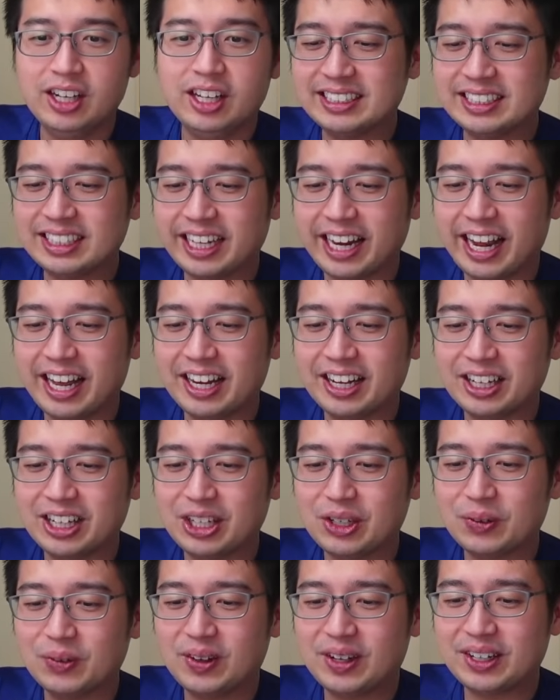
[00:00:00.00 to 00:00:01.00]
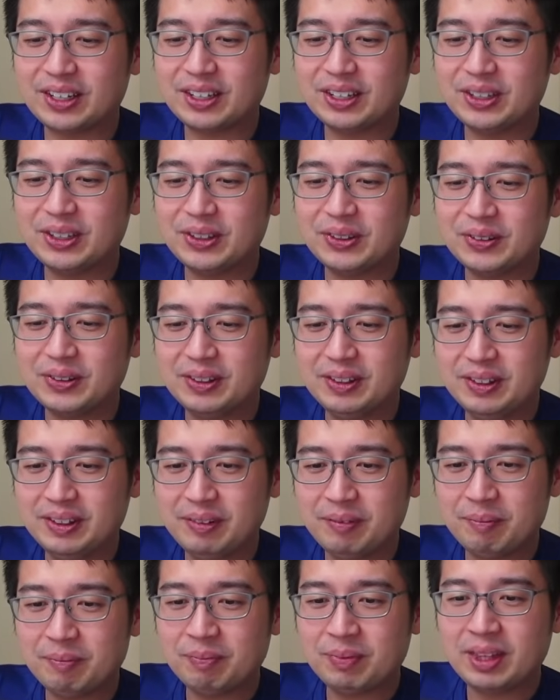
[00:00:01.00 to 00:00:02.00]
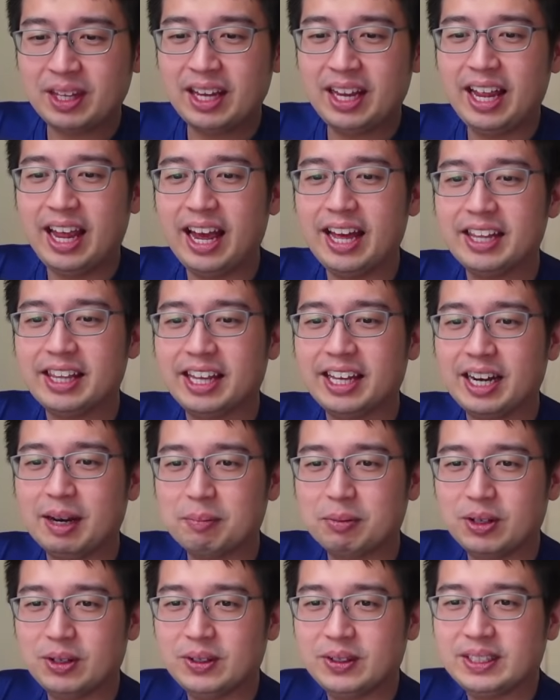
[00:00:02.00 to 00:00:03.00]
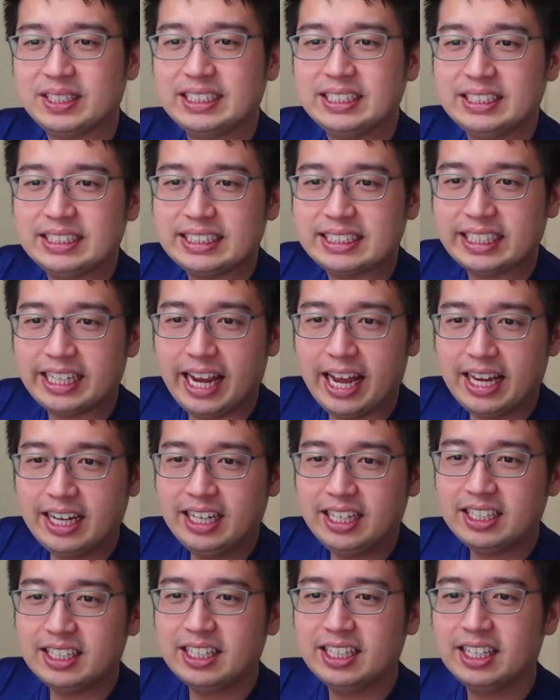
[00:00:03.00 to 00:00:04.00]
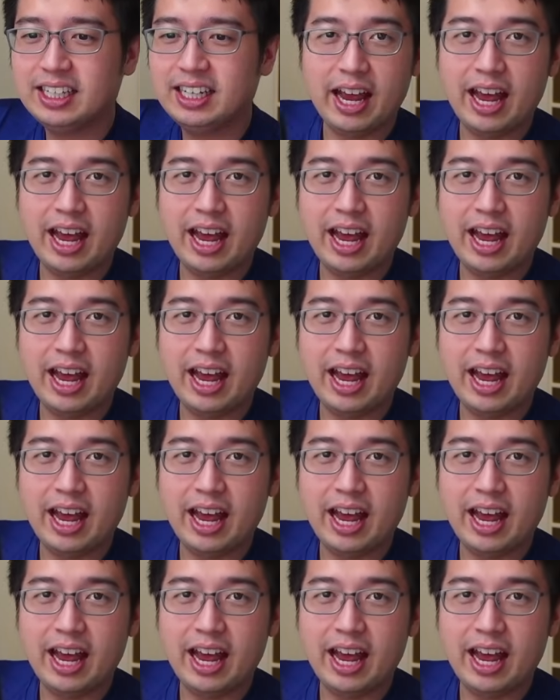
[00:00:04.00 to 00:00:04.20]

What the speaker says: scan a QR code, and then I'm going to scan it.